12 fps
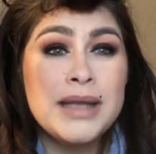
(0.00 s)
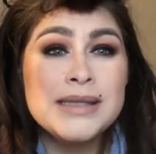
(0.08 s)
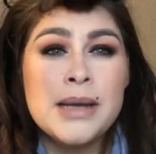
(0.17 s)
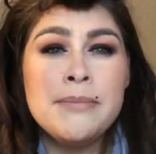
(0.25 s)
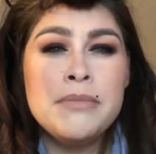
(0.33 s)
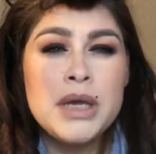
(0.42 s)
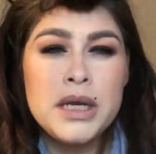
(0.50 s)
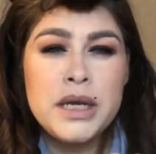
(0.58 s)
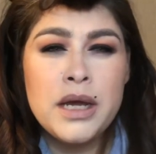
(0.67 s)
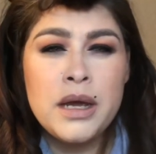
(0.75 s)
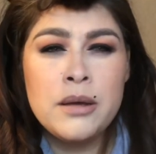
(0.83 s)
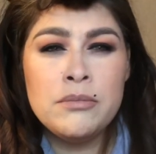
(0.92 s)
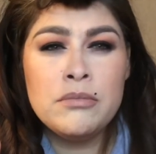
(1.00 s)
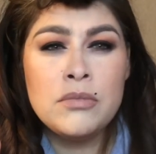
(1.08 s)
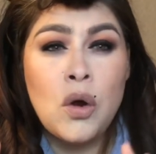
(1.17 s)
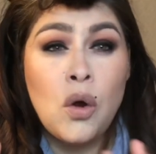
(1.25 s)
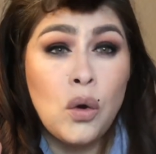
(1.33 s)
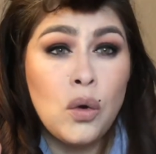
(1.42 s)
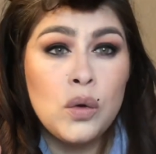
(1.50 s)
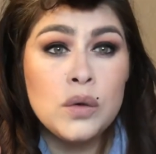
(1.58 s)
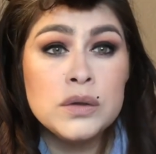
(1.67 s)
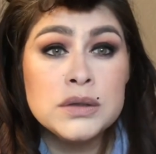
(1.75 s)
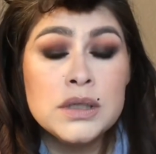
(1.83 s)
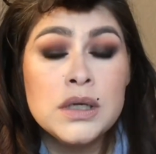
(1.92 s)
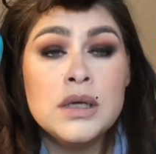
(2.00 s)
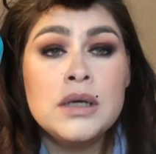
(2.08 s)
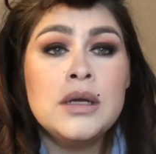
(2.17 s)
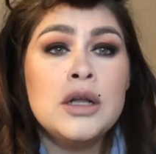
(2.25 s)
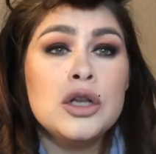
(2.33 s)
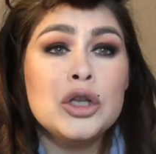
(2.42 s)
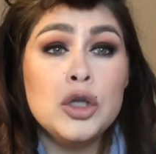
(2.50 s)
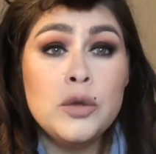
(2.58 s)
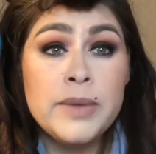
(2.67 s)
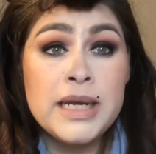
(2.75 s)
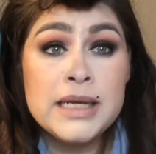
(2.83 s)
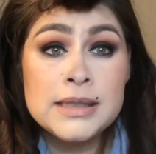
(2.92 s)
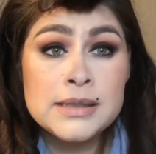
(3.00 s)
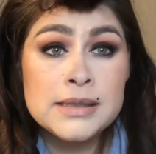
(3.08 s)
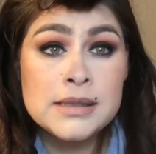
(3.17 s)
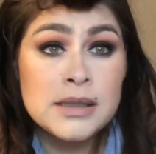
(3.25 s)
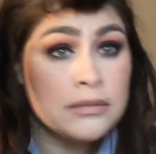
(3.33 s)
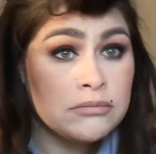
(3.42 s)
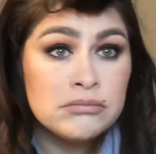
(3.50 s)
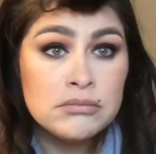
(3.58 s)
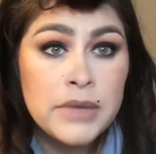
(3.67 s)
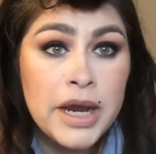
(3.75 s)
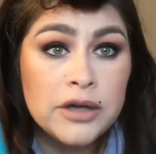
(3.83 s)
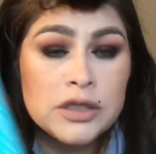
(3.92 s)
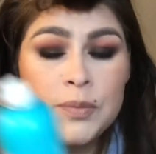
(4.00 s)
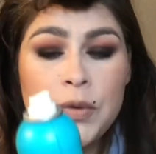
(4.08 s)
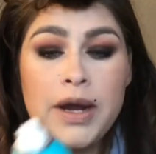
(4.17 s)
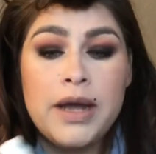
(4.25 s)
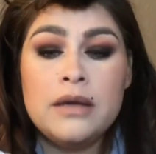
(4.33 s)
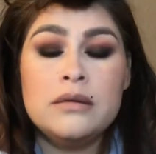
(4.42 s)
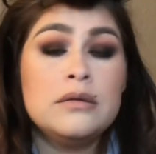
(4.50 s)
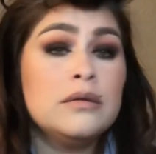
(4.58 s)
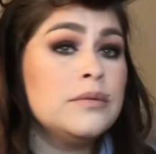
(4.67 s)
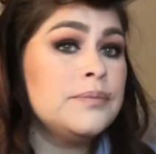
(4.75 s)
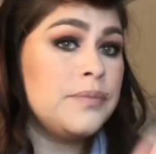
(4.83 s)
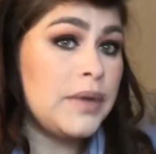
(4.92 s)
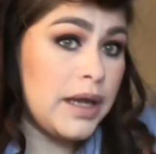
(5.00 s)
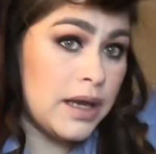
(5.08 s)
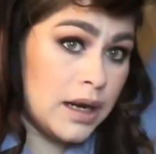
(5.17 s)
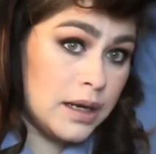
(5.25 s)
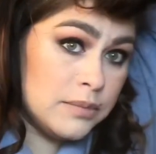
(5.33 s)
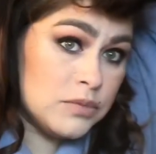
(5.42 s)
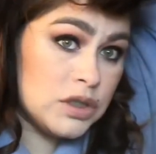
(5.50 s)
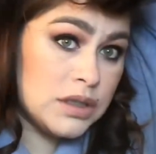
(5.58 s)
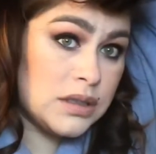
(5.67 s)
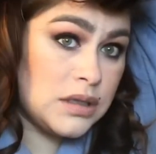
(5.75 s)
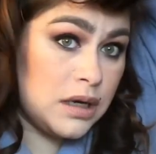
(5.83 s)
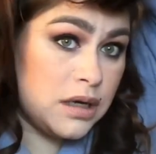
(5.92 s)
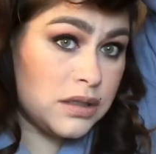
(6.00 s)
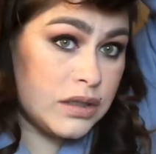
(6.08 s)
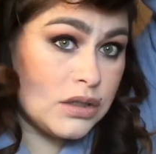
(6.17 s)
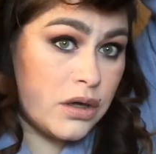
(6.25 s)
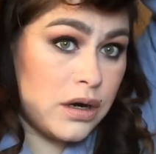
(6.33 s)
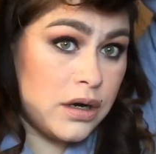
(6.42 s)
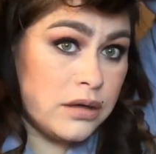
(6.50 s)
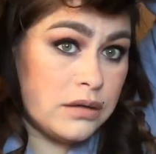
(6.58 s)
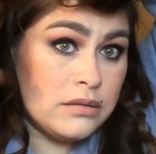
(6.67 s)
It's a medium hold luminous hairspray, and I am just gonna start